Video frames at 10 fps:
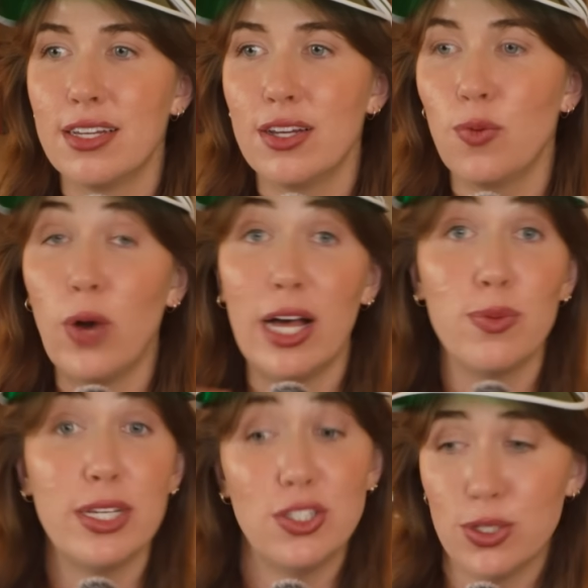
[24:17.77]
while
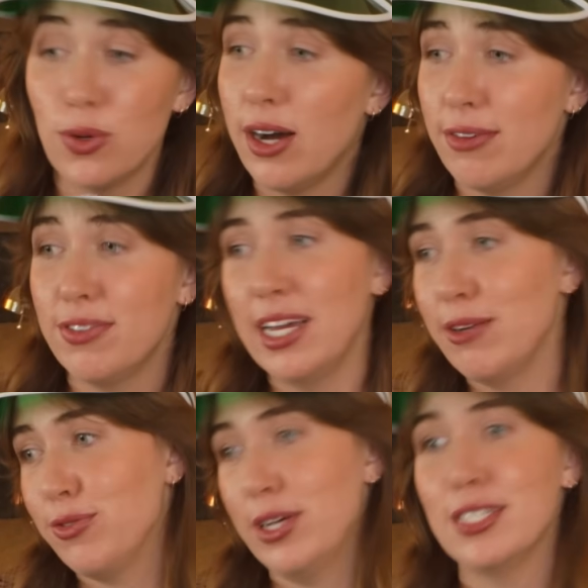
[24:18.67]
we do often
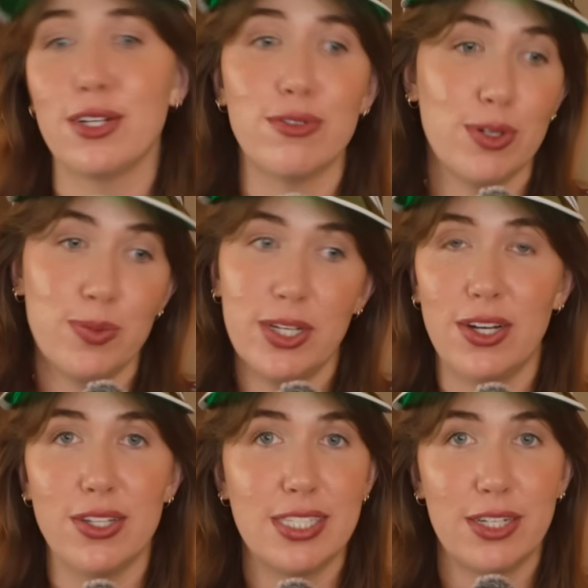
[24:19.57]
have friends over and we
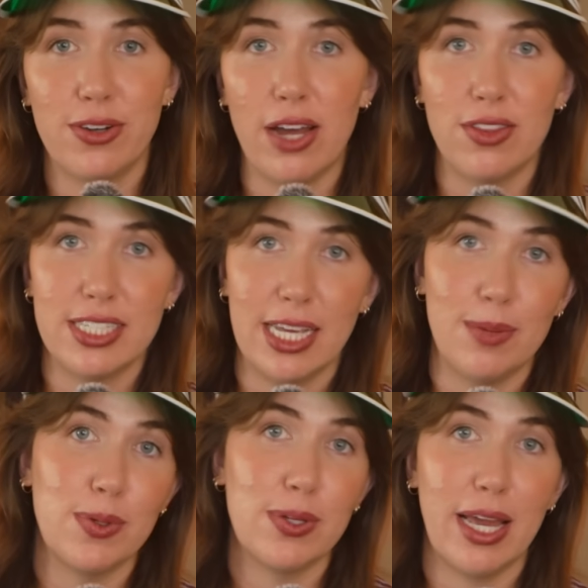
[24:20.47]
all sit around the
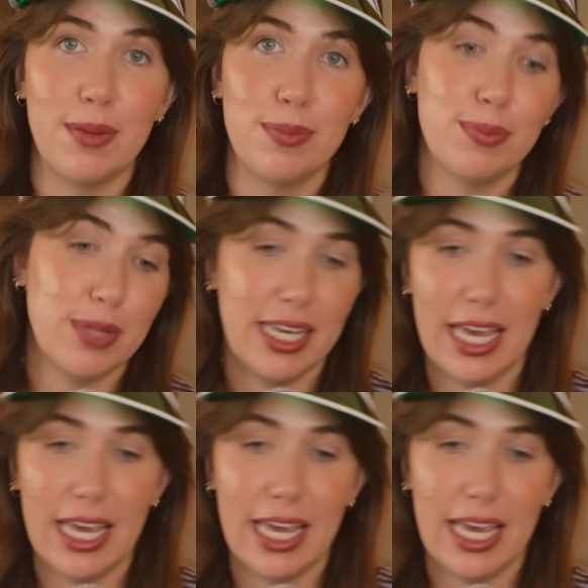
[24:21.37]
table and play